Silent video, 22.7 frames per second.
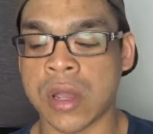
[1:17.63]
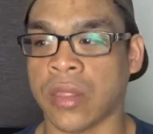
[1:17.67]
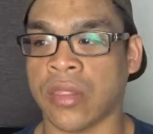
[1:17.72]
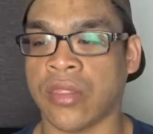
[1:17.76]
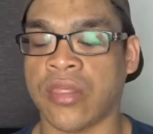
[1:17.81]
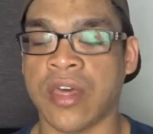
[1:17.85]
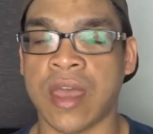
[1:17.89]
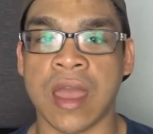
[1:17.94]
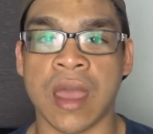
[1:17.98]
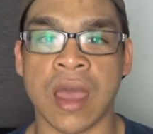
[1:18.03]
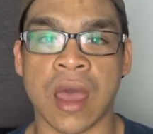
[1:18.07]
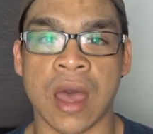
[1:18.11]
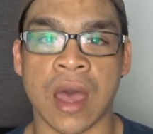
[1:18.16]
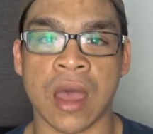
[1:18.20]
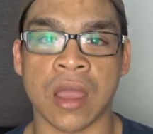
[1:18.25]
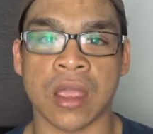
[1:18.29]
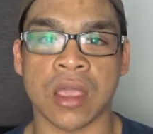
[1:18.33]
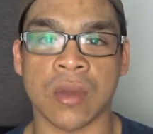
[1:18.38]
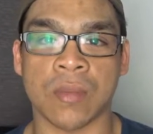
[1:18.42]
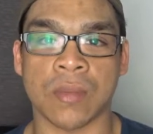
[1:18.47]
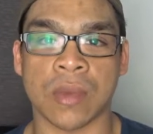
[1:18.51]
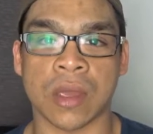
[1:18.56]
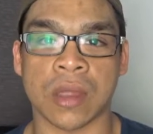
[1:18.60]
Their
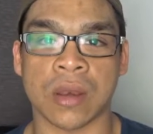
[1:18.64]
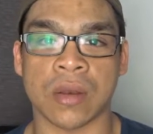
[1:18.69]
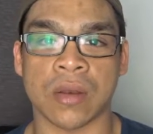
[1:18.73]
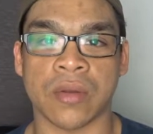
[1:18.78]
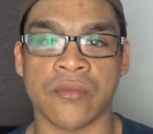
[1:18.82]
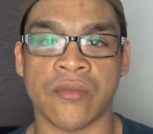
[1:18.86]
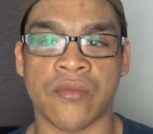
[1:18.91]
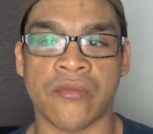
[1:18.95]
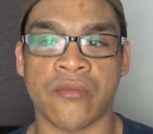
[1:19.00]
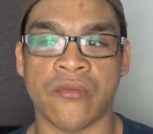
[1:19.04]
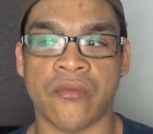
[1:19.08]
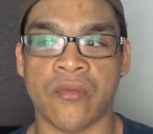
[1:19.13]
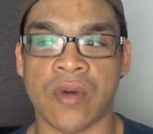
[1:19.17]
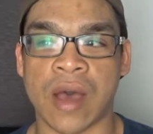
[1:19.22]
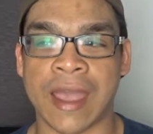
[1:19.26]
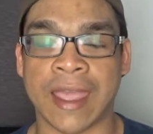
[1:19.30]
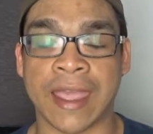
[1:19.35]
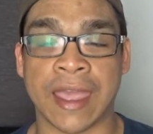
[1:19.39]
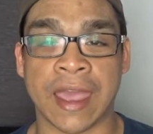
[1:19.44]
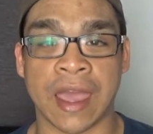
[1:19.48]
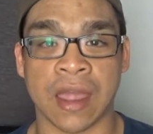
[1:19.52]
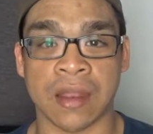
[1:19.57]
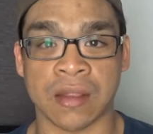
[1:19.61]
argument
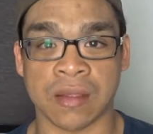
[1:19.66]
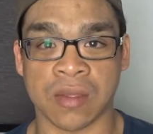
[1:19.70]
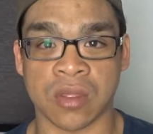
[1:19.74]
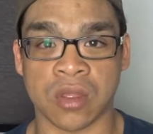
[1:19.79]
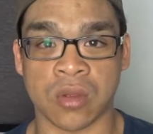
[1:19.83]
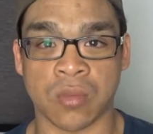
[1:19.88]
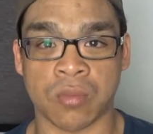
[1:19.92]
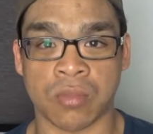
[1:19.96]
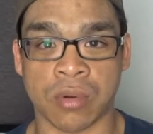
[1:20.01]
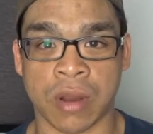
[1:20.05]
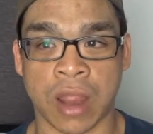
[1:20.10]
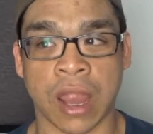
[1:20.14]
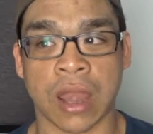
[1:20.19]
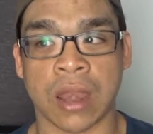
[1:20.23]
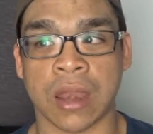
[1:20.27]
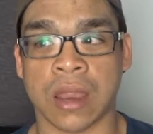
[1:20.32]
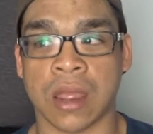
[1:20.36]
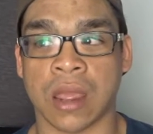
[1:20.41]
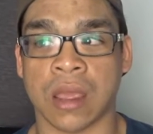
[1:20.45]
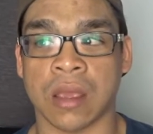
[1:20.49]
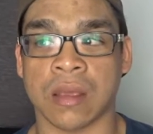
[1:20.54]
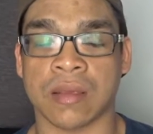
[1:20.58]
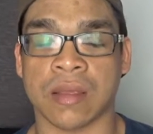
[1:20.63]
against the
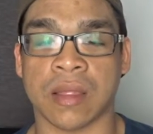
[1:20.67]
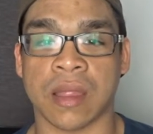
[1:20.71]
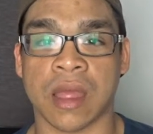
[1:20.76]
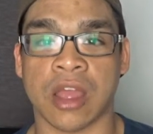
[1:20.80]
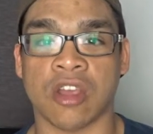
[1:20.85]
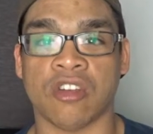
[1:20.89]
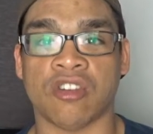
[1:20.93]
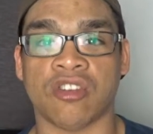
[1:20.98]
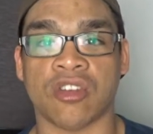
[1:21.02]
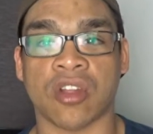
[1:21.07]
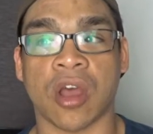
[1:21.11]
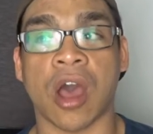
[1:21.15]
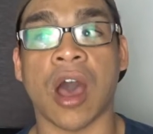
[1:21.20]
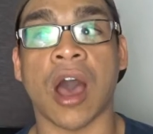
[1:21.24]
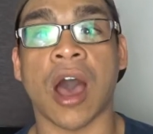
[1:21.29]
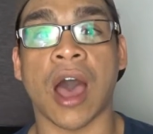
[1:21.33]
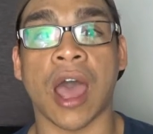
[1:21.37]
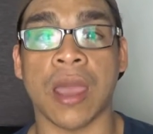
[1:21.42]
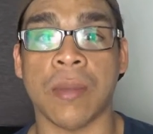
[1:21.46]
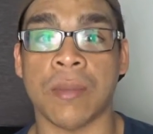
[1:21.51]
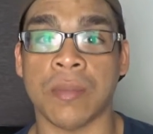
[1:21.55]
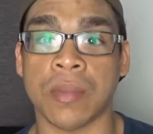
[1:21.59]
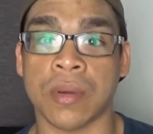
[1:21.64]
branding slash
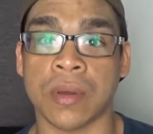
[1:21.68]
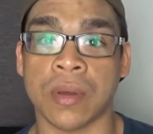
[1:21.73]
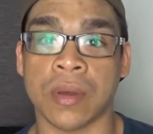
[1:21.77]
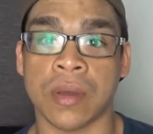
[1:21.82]
type